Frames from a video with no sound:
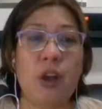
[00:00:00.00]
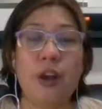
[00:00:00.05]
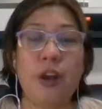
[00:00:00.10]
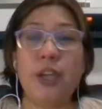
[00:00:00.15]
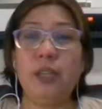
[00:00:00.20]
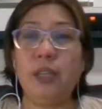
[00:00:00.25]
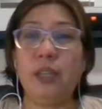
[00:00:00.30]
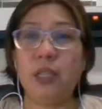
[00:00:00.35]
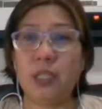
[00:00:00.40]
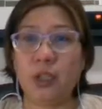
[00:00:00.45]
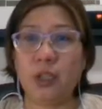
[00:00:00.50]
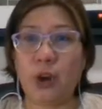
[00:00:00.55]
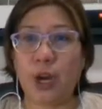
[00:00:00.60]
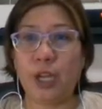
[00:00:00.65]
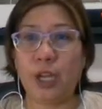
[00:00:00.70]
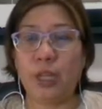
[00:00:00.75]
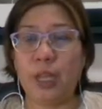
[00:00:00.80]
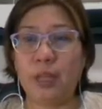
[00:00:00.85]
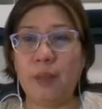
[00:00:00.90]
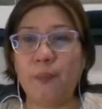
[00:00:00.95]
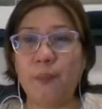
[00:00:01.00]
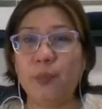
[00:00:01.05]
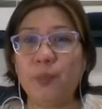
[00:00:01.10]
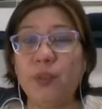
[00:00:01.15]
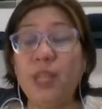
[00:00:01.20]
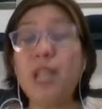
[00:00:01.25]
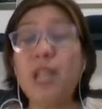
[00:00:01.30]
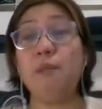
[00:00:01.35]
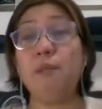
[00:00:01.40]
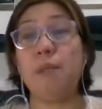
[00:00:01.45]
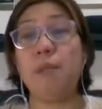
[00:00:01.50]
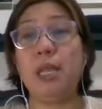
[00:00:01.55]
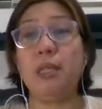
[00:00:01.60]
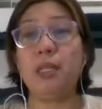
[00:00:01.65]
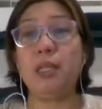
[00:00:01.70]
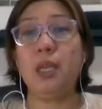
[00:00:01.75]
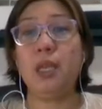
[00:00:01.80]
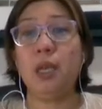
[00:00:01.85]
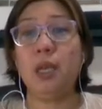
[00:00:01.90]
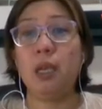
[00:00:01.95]
are discarded. That
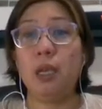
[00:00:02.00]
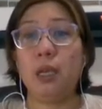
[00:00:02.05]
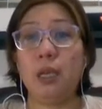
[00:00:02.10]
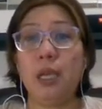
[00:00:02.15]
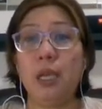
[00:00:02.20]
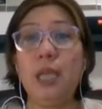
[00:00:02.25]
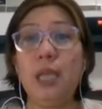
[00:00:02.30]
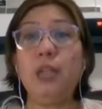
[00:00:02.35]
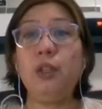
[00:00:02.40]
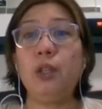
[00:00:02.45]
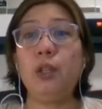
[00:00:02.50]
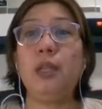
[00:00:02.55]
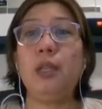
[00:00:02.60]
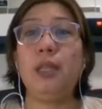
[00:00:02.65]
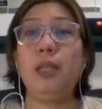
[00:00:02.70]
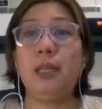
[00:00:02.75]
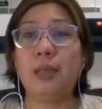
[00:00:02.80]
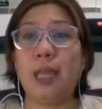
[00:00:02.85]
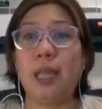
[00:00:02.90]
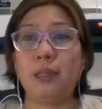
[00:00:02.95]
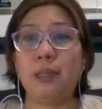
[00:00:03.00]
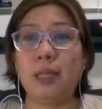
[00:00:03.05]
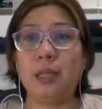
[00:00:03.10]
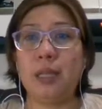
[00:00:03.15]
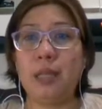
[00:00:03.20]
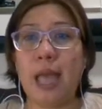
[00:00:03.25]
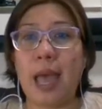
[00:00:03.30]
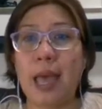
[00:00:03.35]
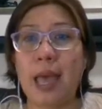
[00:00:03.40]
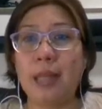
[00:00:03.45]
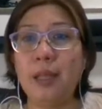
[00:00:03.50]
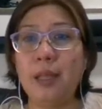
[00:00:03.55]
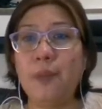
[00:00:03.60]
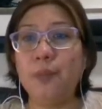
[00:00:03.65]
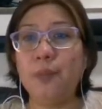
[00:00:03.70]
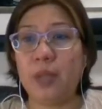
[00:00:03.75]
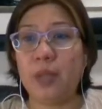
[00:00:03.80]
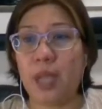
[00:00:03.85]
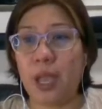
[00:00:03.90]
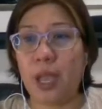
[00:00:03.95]
means it detected an
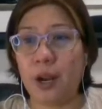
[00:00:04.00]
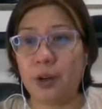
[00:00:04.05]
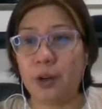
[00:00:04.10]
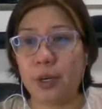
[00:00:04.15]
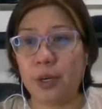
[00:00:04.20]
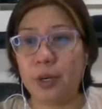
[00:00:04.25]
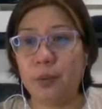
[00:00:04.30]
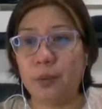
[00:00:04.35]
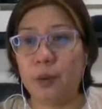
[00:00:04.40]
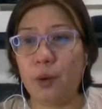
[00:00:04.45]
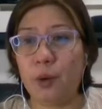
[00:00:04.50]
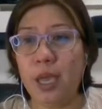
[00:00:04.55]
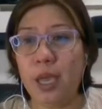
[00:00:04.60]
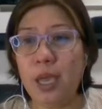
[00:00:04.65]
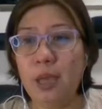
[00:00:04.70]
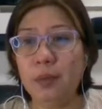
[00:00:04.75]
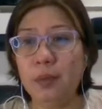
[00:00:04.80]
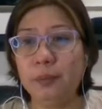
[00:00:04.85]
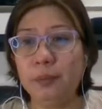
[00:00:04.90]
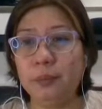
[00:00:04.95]
error. Okay?